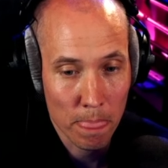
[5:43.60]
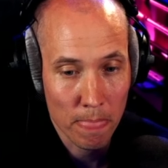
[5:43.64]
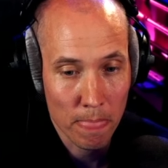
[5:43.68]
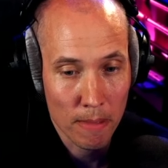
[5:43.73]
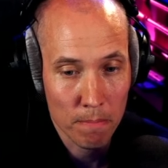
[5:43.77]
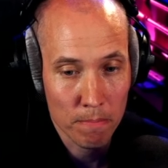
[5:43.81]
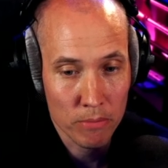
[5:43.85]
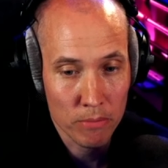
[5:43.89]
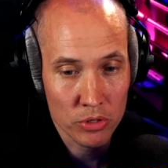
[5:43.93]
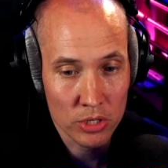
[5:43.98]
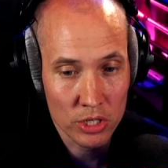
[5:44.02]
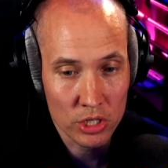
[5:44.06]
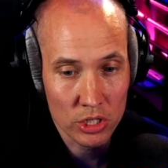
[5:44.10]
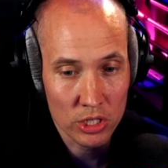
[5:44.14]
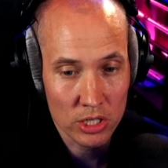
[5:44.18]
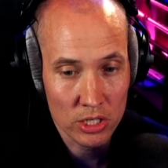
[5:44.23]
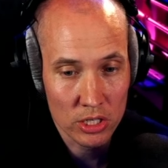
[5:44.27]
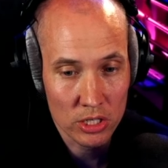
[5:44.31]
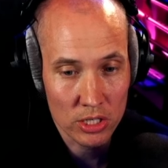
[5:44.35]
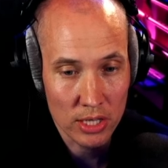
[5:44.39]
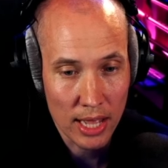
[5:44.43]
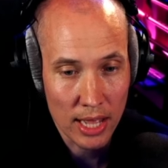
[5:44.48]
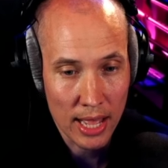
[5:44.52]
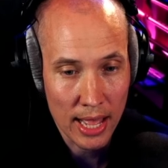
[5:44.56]

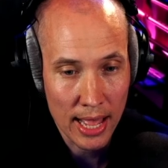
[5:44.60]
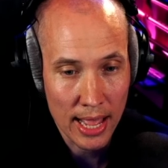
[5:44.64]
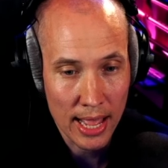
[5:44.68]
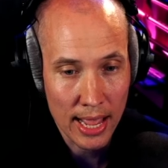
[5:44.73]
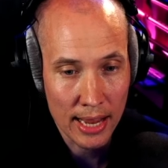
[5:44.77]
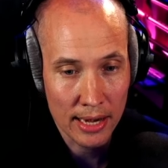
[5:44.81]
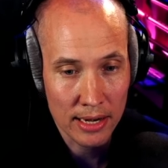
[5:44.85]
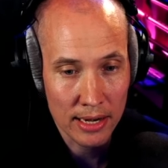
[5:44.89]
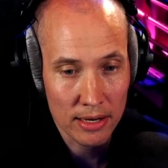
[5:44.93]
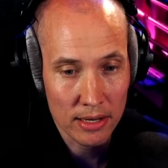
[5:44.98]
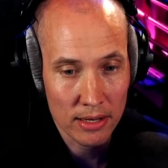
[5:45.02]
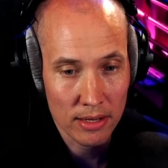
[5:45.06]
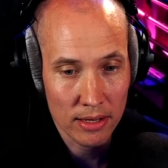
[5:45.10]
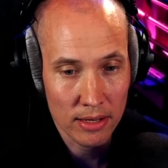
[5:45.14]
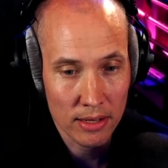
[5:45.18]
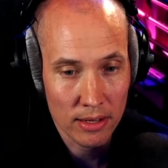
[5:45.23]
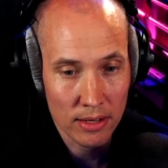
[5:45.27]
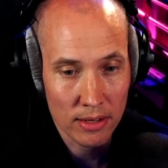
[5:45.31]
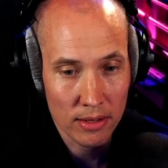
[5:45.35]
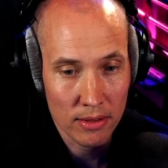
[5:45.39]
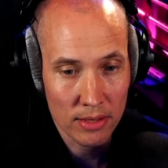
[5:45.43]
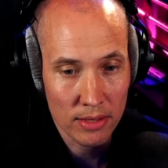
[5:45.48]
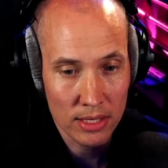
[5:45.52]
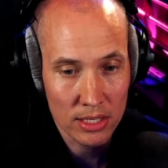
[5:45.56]
positions and
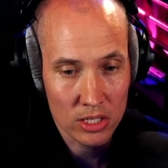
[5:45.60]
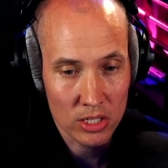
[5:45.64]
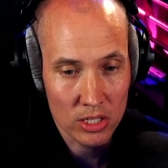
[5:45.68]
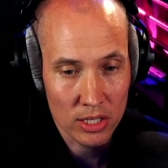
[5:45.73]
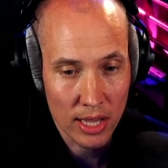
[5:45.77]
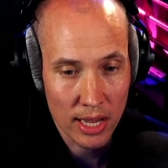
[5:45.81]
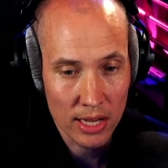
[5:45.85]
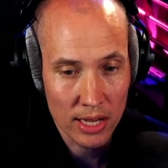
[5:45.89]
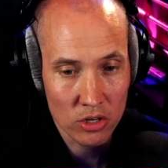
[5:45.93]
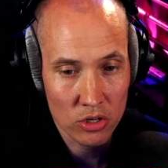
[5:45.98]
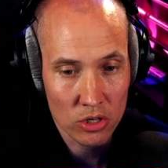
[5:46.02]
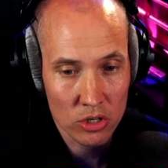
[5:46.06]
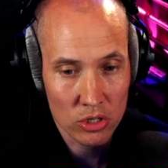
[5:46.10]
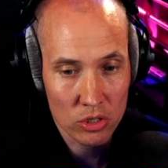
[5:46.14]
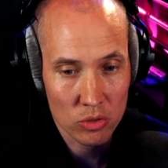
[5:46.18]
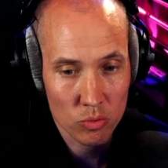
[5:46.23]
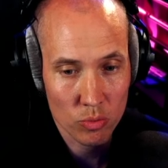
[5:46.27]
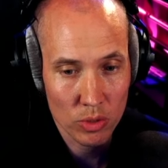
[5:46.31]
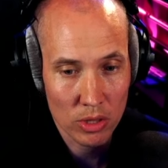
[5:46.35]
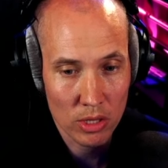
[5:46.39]
these sliders with the